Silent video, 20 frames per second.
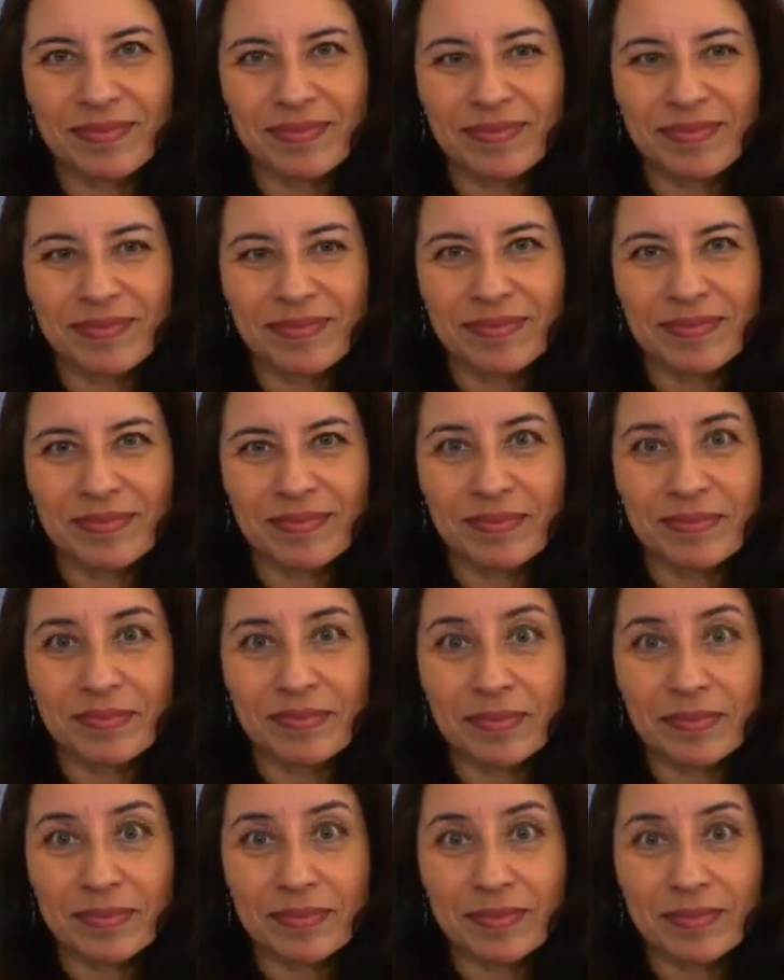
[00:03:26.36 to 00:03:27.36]

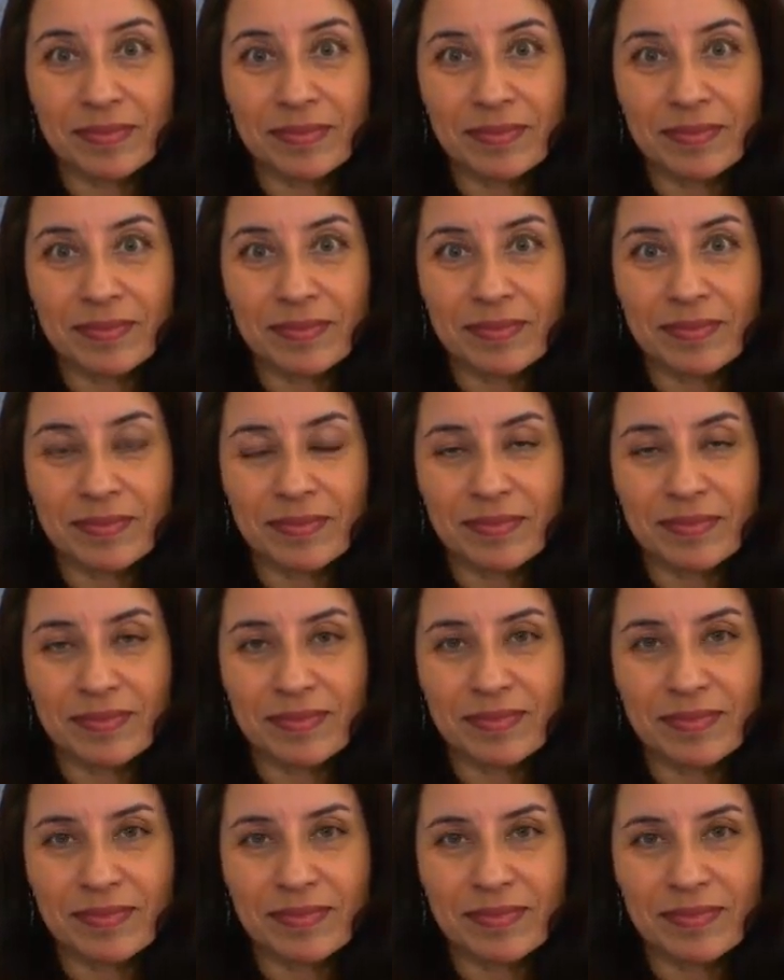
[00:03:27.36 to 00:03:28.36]

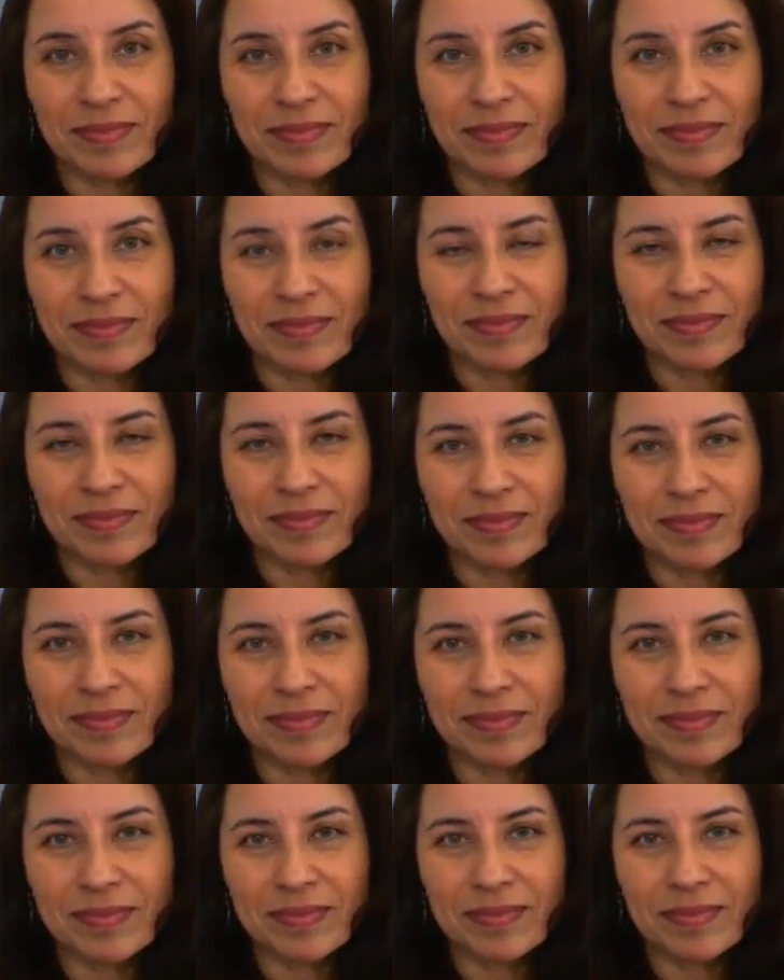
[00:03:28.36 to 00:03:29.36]

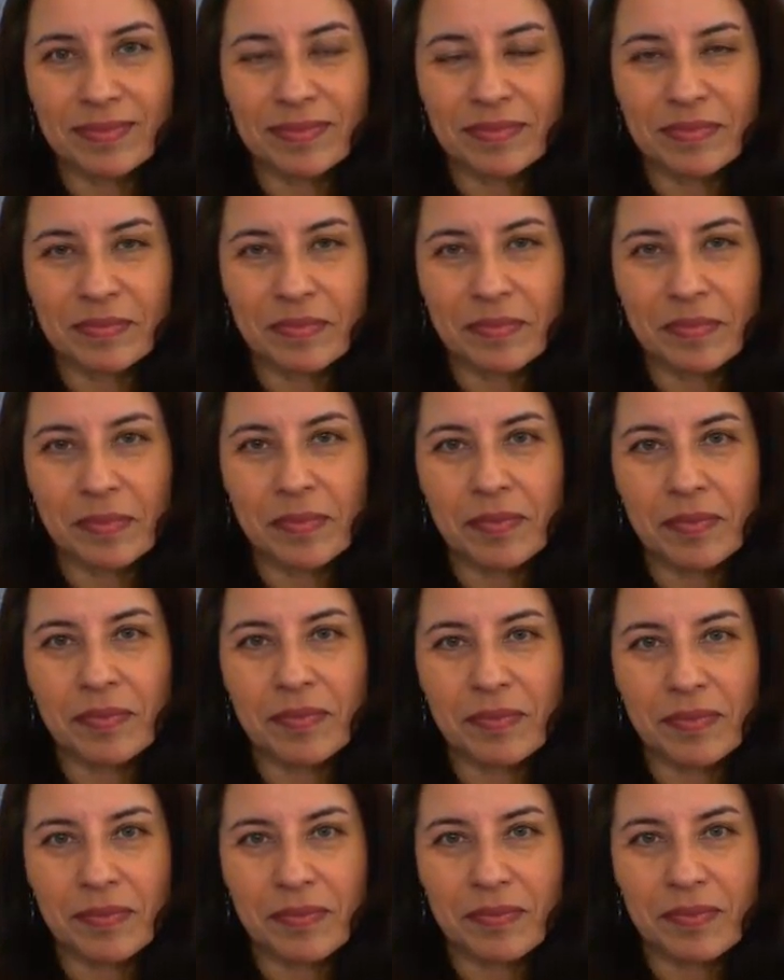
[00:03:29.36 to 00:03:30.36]

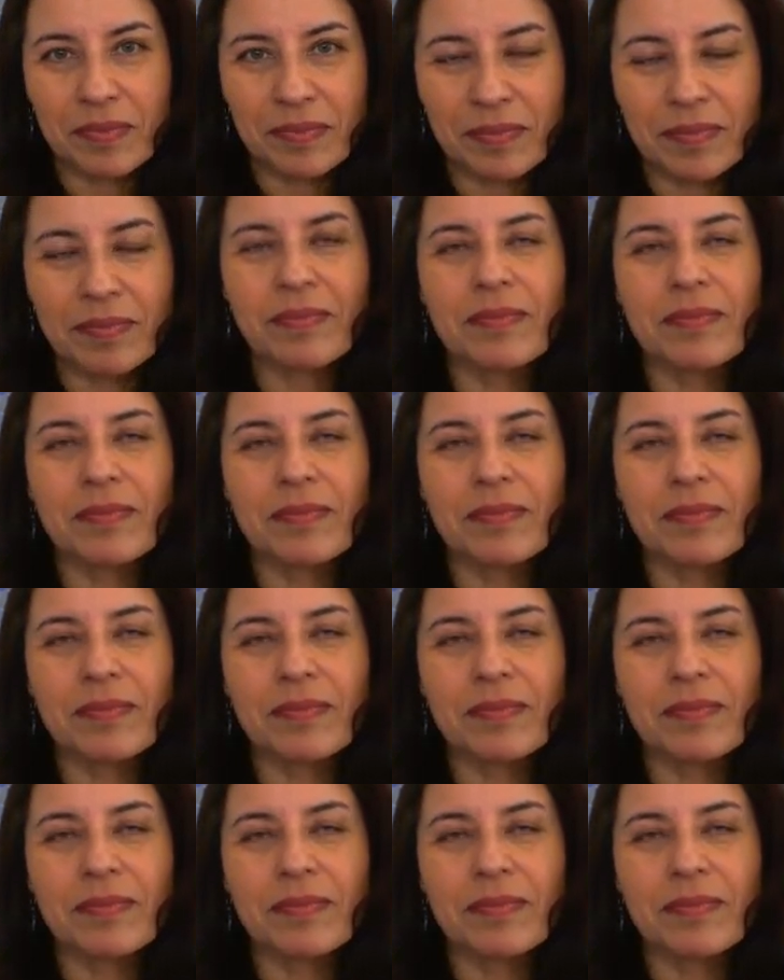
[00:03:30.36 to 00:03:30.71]
The person shown says nothing.